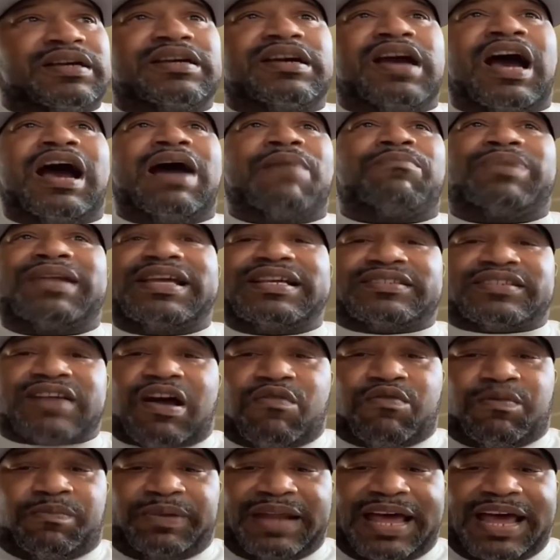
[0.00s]
God bless
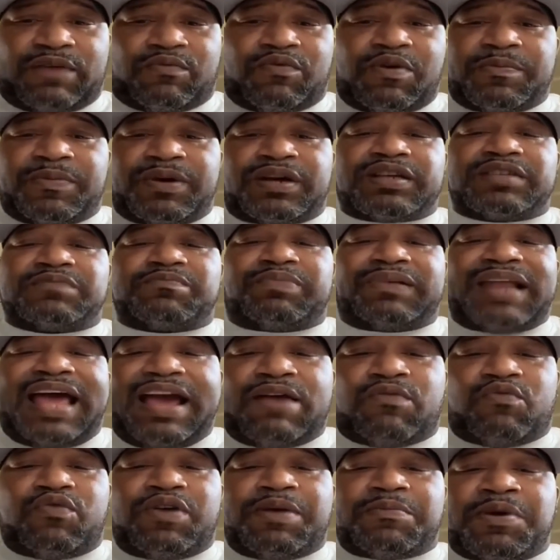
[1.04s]
our black women, because
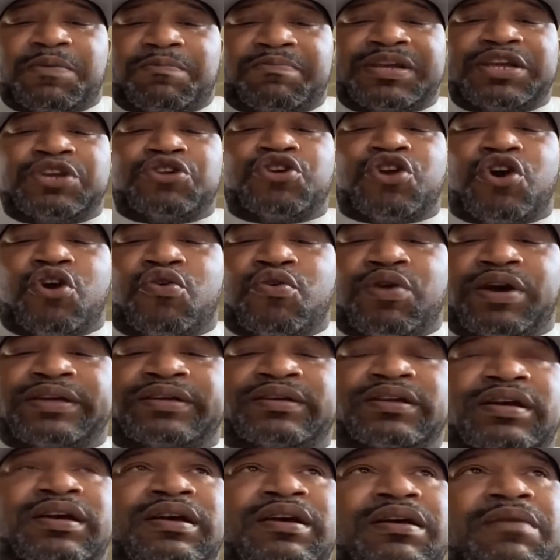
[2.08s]
black women be
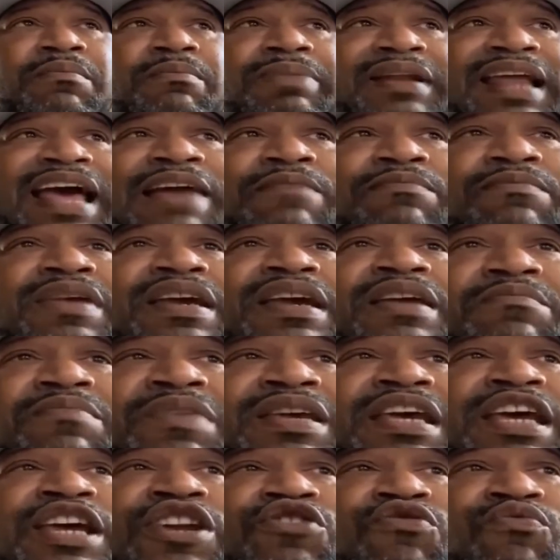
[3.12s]
knowing black men
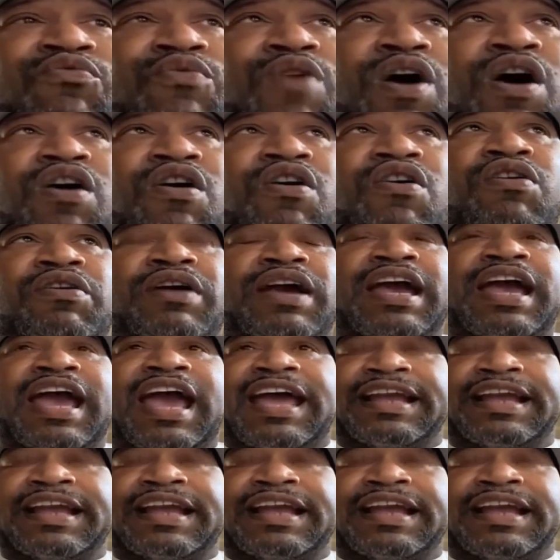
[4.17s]
be in the wrong,